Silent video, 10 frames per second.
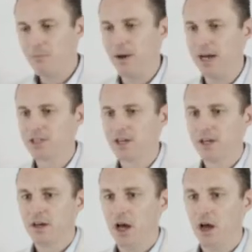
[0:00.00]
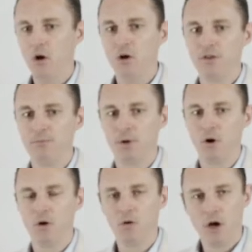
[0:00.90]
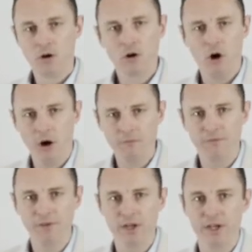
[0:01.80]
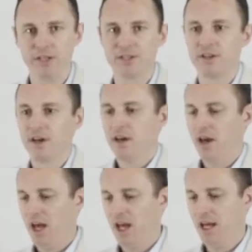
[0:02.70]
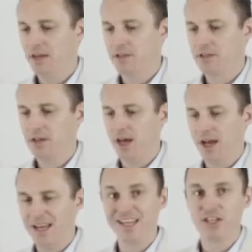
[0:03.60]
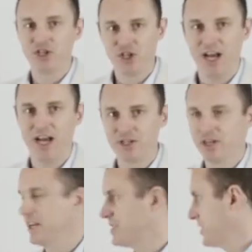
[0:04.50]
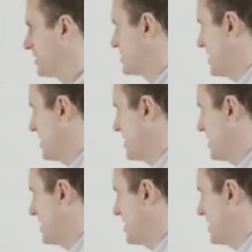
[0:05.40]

but uh, on the ball, confident, and uh, in charge, I guess you could